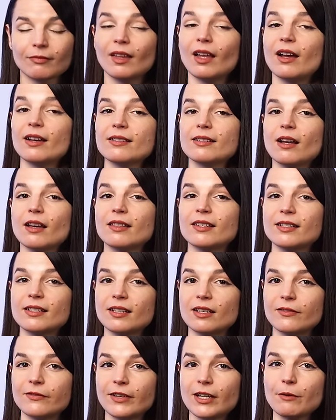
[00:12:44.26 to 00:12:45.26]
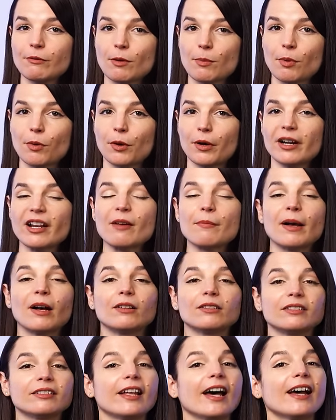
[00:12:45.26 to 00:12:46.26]
I saw the TV report
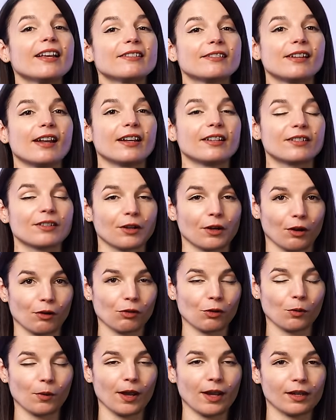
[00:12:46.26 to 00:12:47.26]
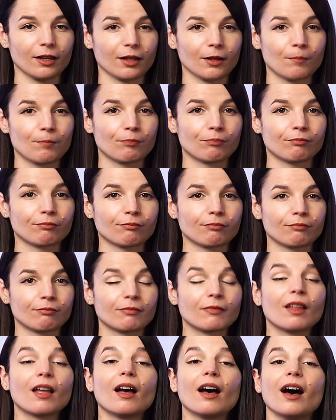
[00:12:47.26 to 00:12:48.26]
about last night's earthquake.
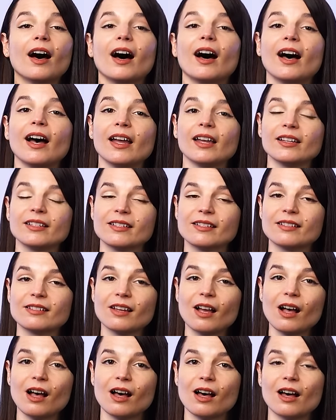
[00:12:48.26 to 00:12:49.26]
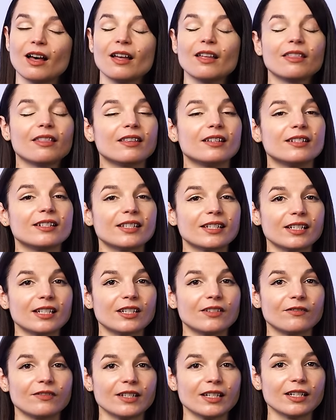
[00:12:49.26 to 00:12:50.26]
I saw the
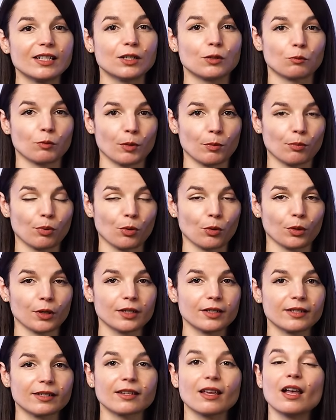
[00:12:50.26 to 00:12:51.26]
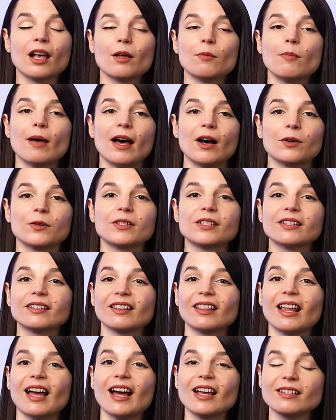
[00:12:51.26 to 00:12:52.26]
TV report about
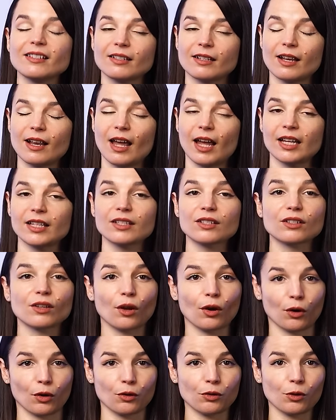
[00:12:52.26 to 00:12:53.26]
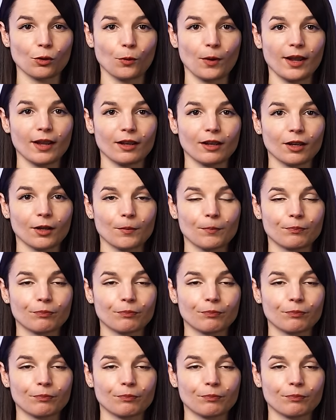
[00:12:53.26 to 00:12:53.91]
last night's earthquake.